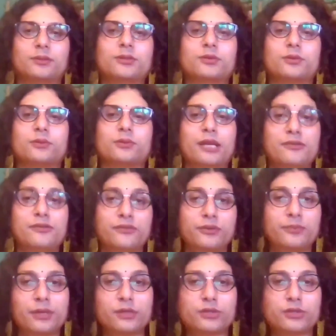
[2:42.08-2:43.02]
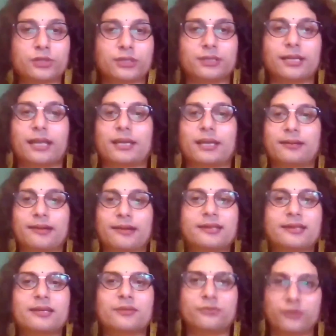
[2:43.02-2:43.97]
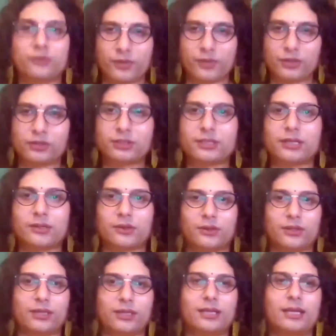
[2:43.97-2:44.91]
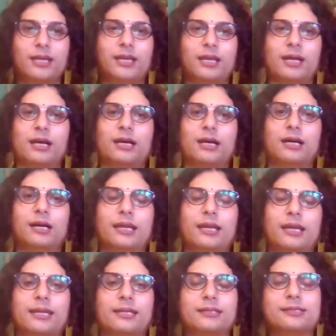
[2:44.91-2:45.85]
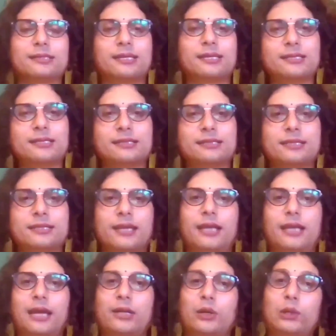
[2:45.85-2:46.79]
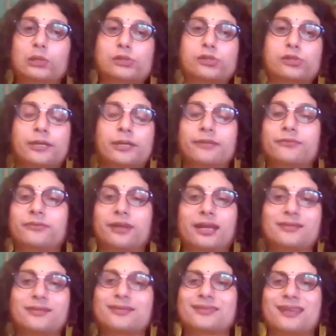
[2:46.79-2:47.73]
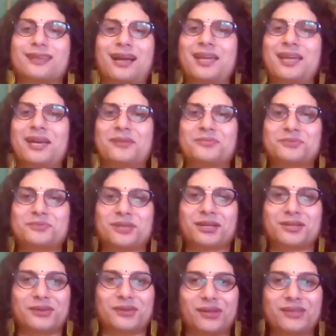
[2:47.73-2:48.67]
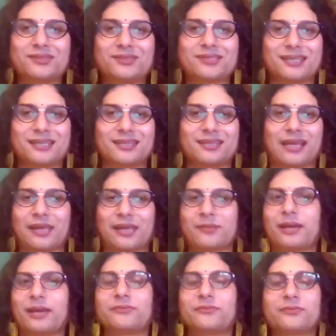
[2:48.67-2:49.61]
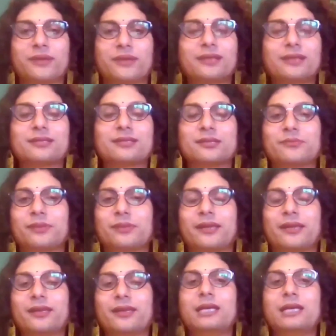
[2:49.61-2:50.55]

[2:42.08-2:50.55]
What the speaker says: through information, like correct information and all. And then since then, and also my friends, I have to acknowledge that, like my friends in my